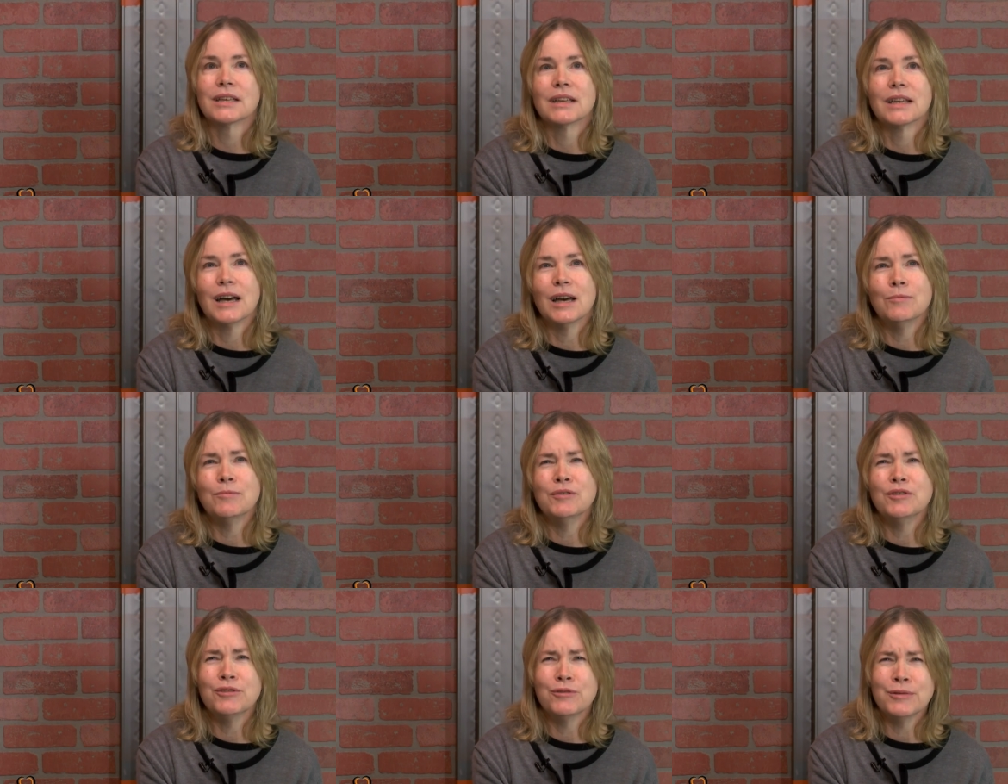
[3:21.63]
I've
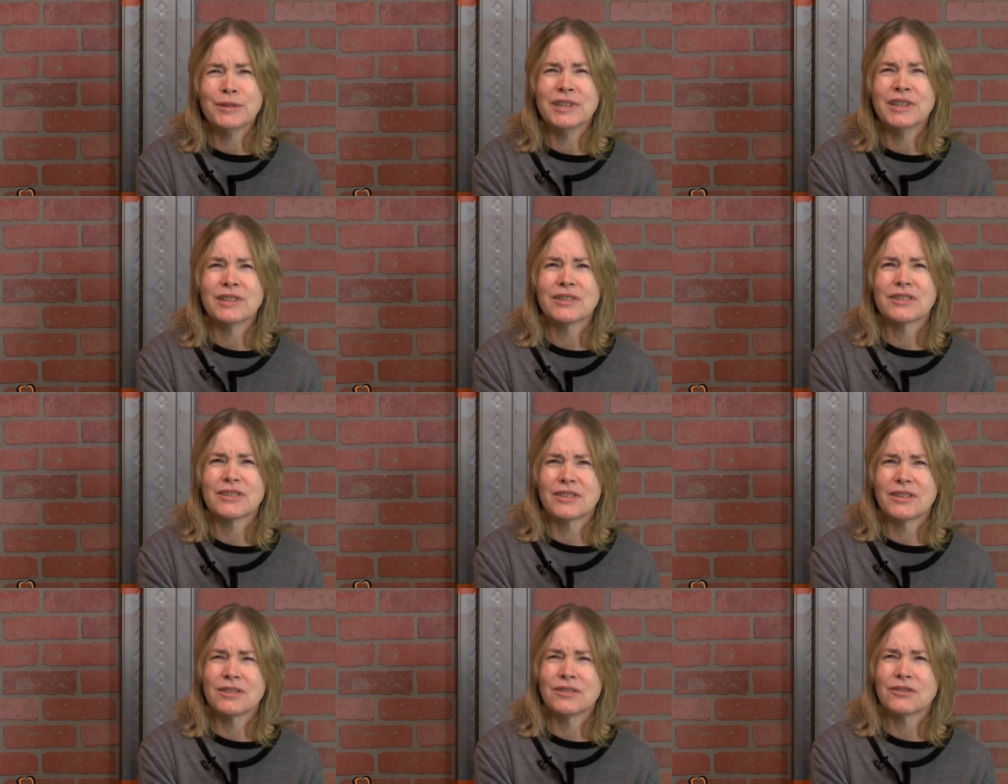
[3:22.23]
been doing it
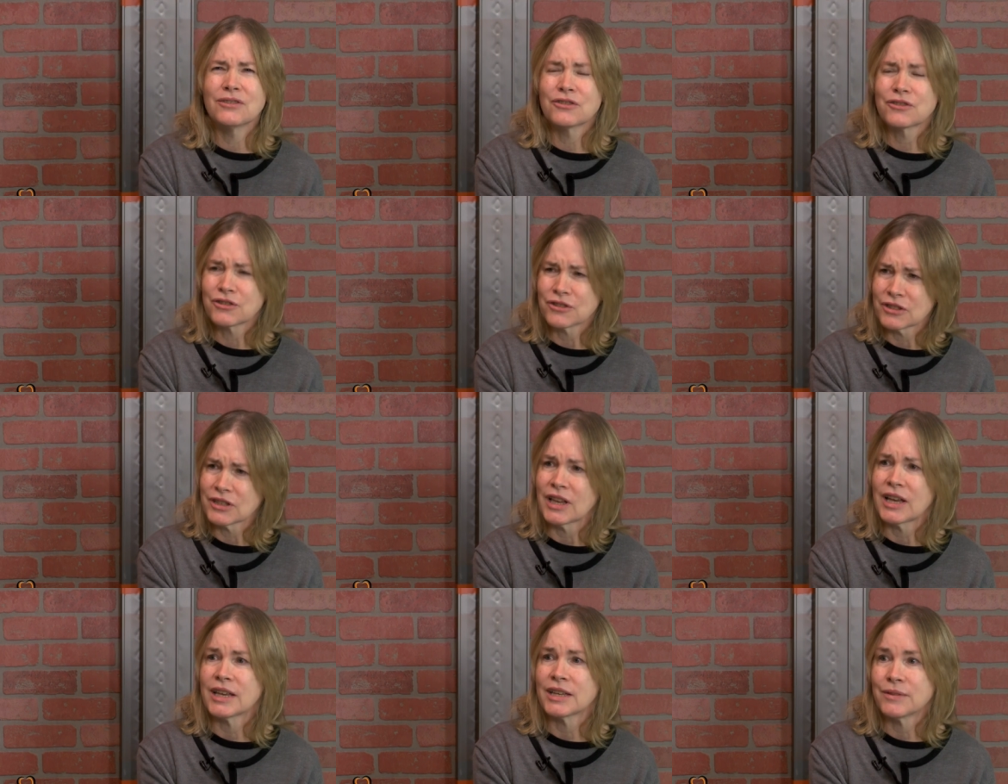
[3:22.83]
since
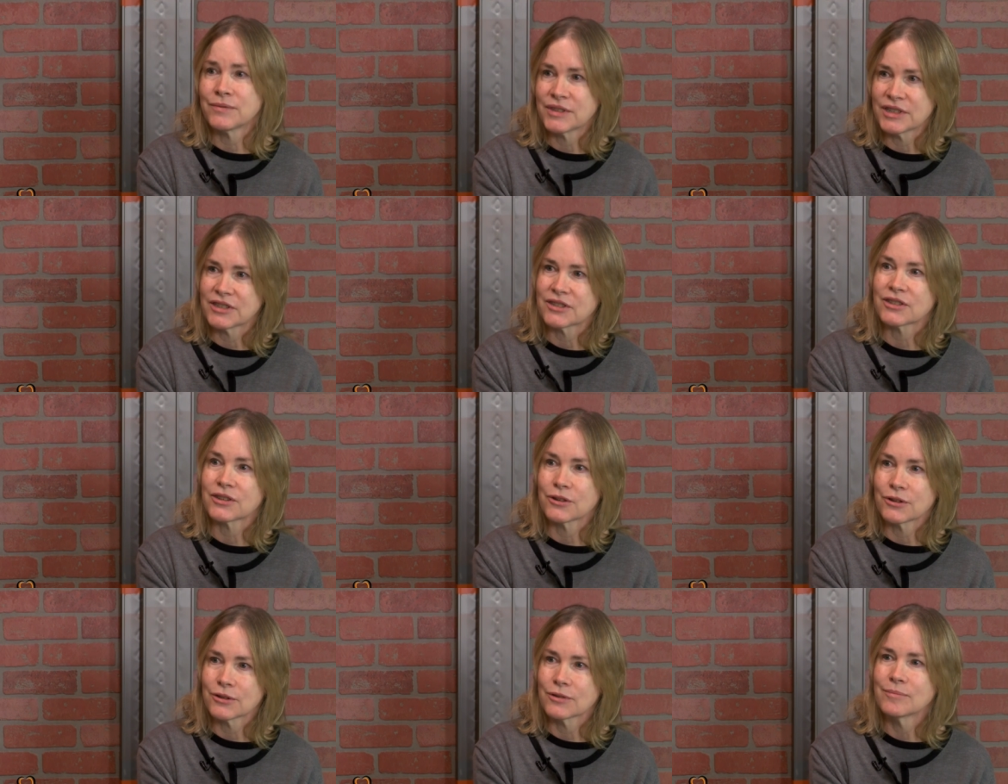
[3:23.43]
July of this
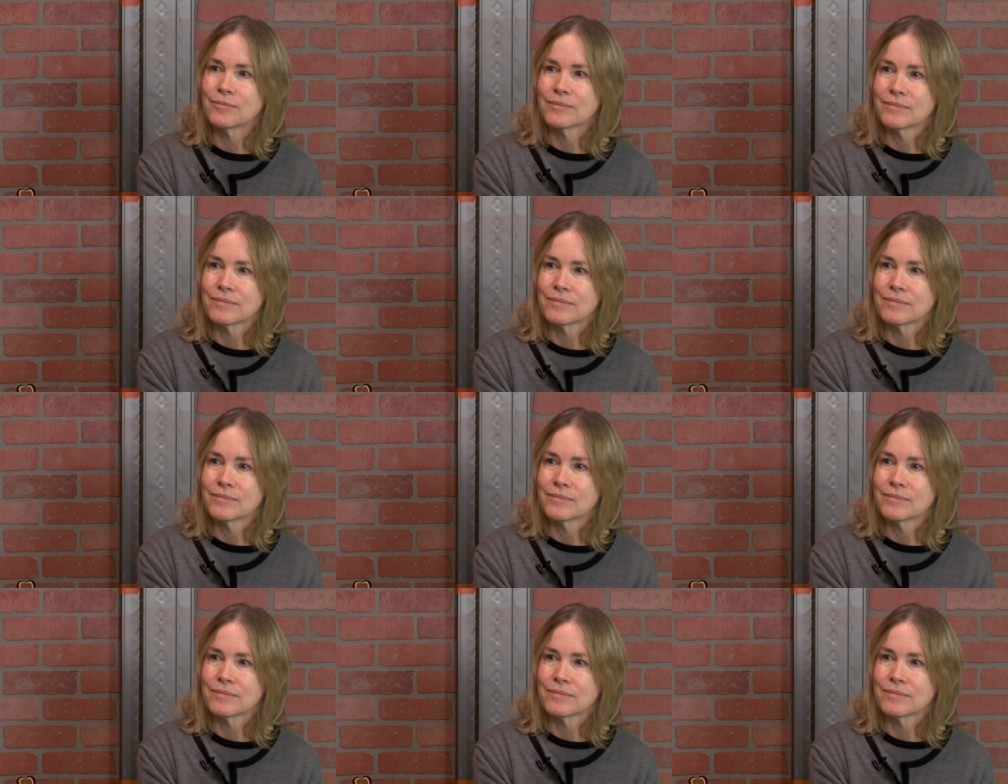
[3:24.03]
year.